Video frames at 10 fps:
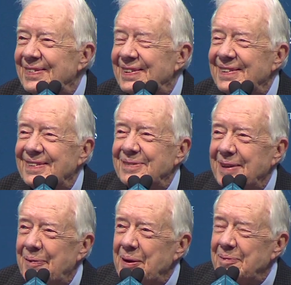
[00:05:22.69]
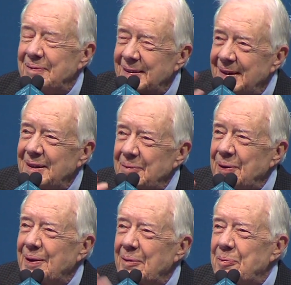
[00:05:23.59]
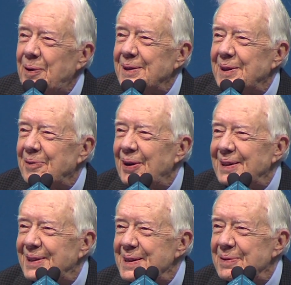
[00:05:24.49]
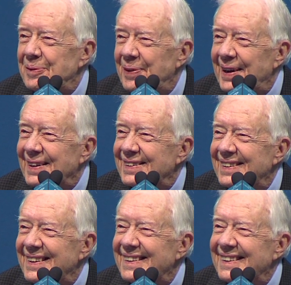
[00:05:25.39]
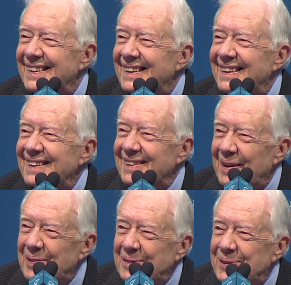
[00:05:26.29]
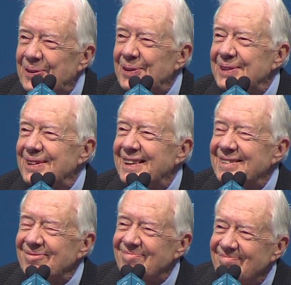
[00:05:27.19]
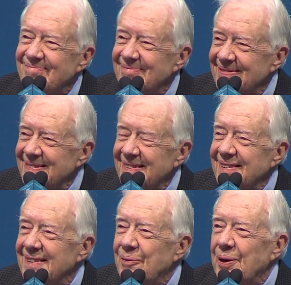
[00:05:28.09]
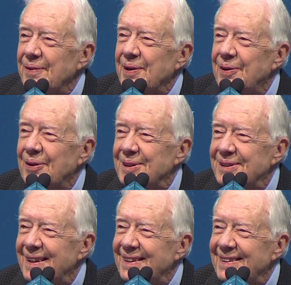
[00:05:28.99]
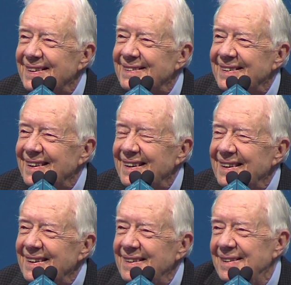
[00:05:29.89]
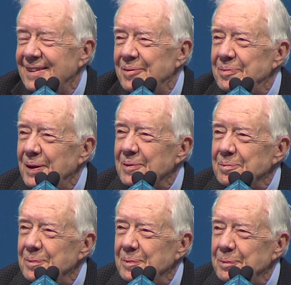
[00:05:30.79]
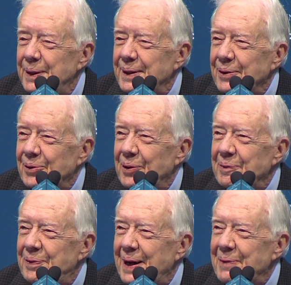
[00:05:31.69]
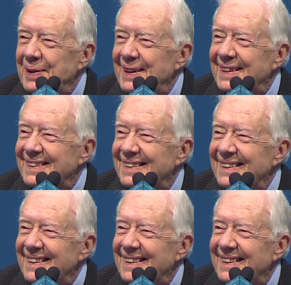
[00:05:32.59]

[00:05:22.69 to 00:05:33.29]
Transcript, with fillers: with having become the President of the United States of America and Governor of Georgia and the work at the Carter Center and a, a big and growing family and